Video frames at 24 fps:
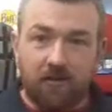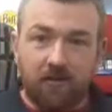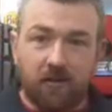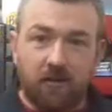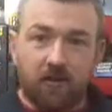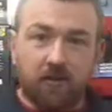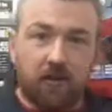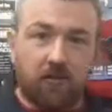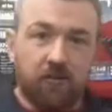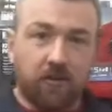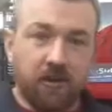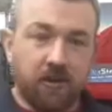
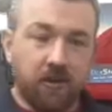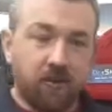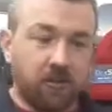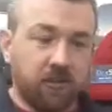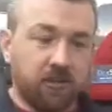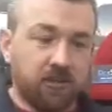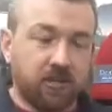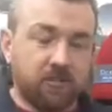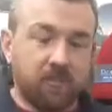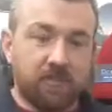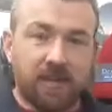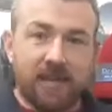I've had a video of
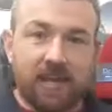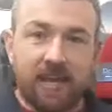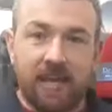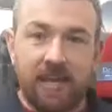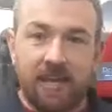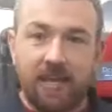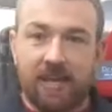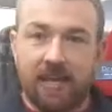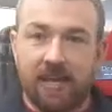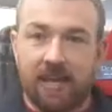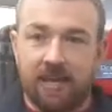this, is my Kelly